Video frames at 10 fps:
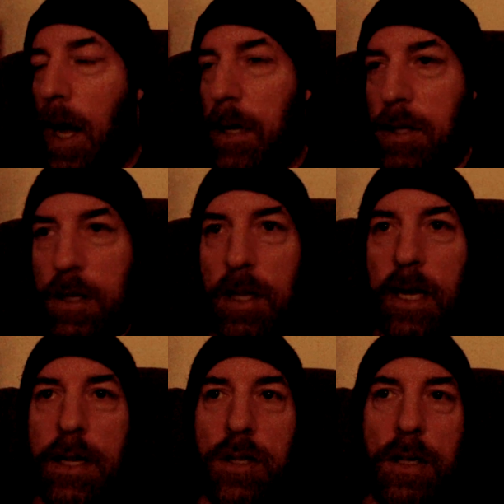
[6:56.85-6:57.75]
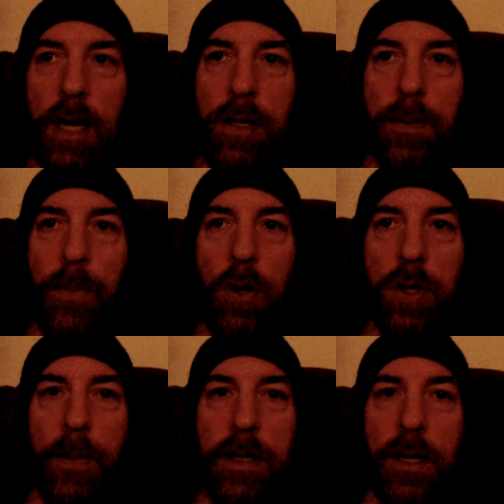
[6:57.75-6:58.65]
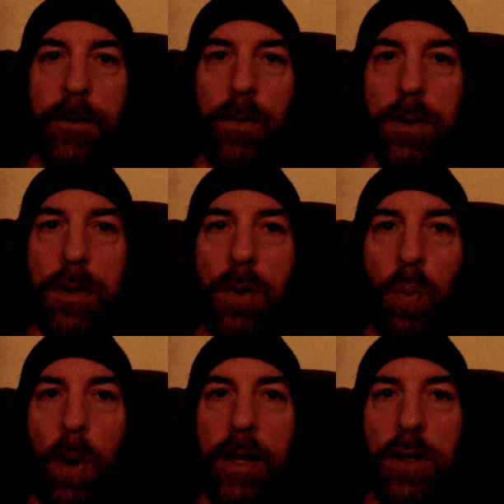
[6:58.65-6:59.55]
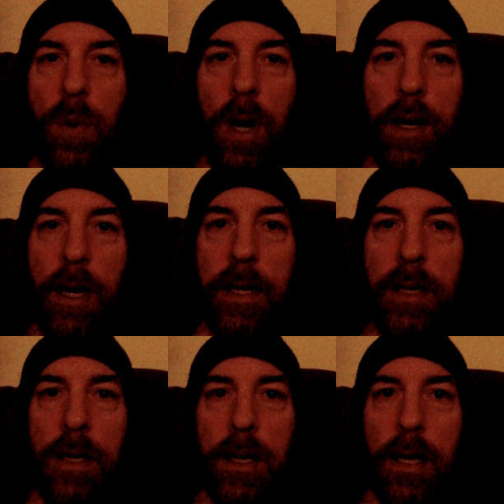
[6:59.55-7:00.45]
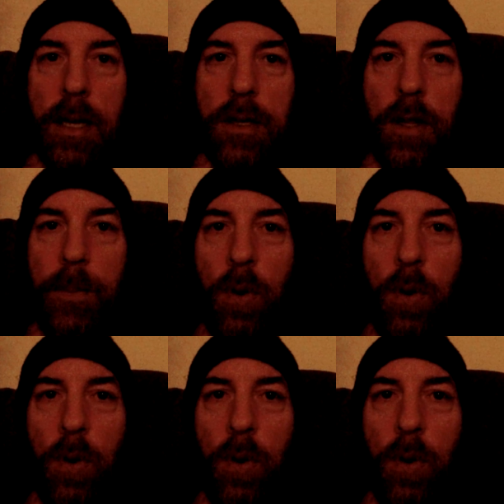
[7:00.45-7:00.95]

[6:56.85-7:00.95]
I just think I just I just push myself way too hard on it, to the